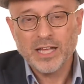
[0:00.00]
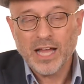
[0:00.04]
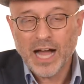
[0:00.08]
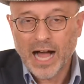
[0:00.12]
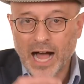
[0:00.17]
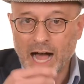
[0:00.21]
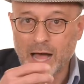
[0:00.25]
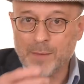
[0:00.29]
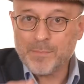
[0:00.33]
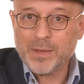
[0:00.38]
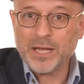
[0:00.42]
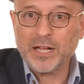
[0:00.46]

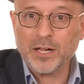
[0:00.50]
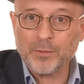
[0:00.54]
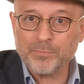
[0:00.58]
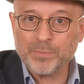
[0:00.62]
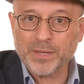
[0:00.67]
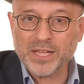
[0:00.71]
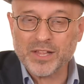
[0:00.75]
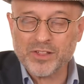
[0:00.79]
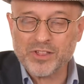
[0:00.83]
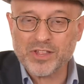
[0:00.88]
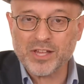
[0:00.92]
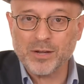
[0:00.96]
I'm
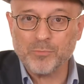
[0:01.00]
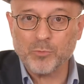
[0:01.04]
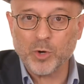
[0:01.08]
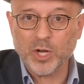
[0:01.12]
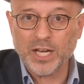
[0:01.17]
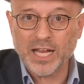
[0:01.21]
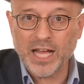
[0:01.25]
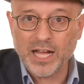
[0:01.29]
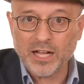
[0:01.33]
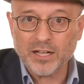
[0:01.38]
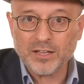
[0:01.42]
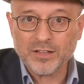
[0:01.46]
helping someone
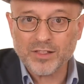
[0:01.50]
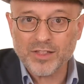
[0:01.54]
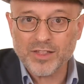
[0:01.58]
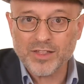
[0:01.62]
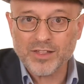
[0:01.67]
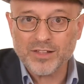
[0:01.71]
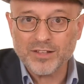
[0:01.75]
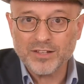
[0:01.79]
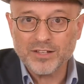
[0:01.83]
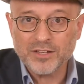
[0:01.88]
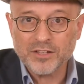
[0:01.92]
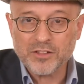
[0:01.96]
else
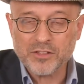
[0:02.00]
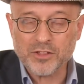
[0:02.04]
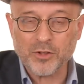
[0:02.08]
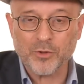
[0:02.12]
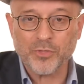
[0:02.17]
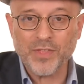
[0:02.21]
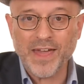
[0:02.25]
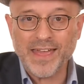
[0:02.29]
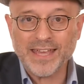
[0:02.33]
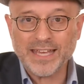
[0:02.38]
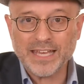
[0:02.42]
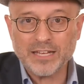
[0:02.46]
so
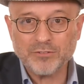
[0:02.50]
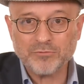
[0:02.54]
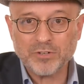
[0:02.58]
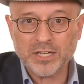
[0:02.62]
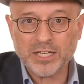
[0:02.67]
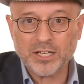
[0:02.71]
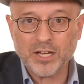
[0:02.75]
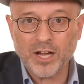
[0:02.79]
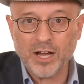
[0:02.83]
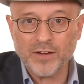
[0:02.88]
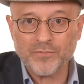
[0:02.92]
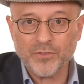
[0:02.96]
they can
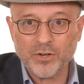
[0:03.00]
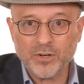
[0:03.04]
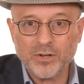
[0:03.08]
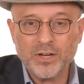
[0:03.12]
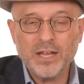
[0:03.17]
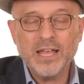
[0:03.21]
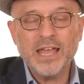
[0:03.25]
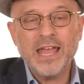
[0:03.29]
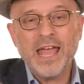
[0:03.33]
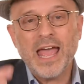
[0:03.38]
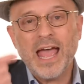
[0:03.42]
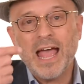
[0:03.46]
recover,
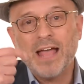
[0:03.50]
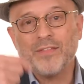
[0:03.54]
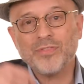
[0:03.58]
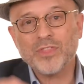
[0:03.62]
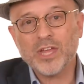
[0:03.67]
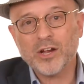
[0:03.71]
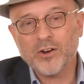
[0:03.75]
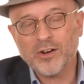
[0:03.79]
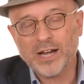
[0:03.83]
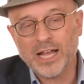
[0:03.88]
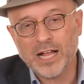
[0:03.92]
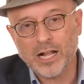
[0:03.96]
and
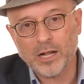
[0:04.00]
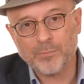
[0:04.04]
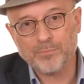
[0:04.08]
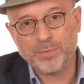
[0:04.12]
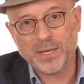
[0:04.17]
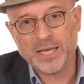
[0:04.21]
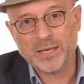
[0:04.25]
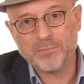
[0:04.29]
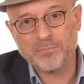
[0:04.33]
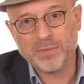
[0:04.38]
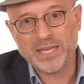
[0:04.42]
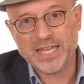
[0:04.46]
they're
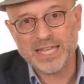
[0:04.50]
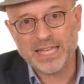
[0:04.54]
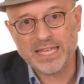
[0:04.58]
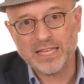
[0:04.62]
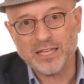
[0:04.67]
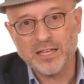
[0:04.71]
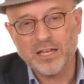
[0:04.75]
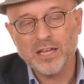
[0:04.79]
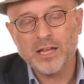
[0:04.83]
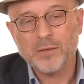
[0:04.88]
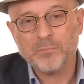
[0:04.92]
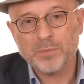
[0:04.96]
helping me
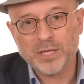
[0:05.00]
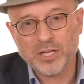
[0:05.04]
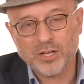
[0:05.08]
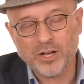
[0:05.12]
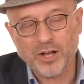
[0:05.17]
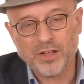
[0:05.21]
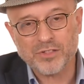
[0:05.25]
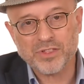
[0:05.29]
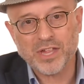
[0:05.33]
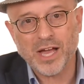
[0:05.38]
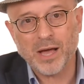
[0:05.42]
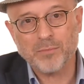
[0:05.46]

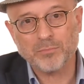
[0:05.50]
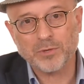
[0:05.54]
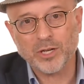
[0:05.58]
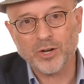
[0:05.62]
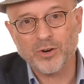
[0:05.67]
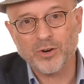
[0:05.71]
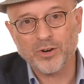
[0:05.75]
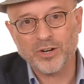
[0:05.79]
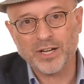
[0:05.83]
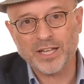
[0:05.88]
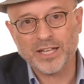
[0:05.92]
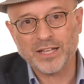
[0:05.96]
because I'm
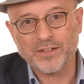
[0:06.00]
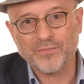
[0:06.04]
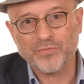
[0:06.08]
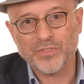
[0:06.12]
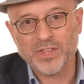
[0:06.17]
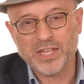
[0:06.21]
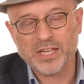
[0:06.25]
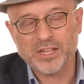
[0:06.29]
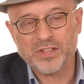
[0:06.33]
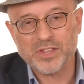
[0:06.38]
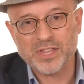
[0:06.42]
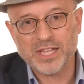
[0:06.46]
learning the
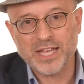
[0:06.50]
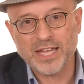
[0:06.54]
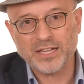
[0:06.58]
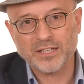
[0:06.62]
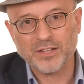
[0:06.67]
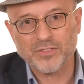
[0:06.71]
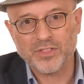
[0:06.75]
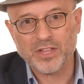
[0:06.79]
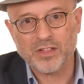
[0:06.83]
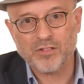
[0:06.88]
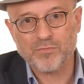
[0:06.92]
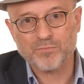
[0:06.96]
extent of
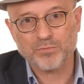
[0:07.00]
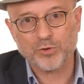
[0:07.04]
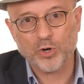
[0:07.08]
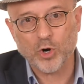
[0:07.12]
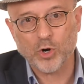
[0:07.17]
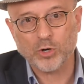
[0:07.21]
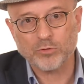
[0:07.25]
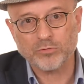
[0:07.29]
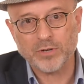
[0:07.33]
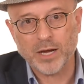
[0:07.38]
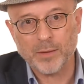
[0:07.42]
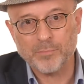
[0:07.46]
this
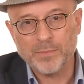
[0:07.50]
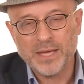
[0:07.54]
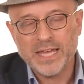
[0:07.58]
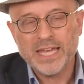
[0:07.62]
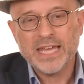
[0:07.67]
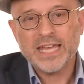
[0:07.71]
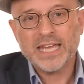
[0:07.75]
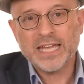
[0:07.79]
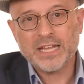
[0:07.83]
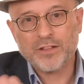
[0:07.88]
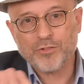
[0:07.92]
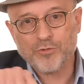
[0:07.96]
program.
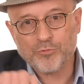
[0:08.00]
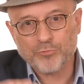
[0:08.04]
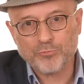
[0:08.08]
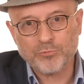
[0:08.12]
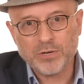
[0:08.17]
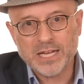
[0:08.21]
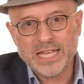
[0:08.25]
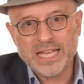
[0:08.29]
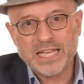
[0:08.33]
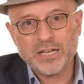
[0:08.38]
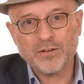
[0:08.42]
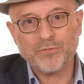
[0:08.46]
It's
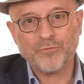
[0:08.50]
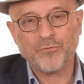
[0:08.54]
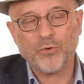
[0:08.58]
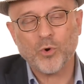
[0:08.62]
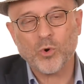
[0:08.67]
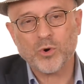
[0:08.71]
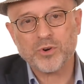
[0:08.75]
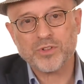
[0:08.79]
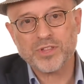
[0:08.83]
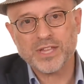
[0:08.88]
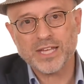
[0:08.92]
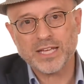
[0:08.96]

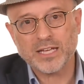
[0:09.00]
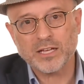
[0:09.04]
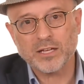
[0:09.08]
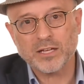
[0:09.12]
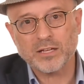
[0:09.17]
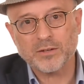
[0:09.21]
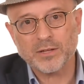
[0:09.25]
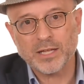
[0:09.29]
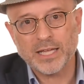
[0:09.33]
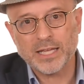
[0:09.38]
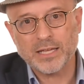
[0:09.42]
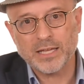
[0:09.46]
reinforcing
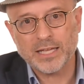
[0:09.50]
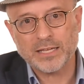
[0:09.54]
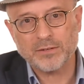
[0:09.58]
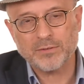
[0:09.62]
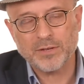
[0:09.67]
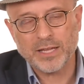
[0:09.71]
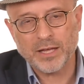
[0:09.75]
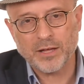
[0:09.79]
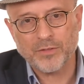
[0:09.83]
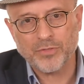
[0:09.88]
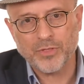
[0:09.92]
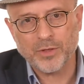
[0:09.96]

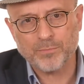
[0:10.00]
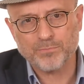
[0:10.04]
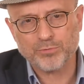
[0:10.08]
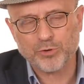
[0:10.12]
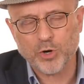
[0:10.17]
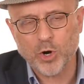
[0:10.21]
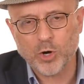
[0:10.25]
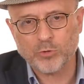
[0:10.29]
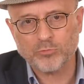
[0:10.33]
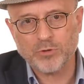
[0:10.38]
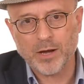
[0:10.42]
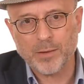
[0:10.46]
the
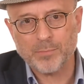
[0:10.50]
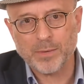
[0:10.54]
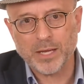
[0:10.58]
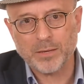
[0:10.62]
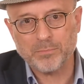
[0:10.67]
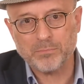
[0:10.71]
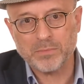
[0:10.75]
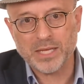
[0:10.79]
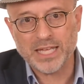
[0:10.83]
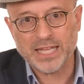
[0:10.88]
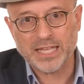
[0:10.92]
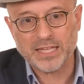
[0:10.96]
program in
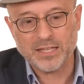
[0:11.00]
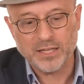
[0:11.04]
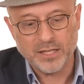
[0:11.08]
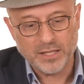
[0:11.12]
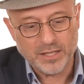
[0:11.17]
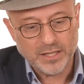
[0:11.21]
me.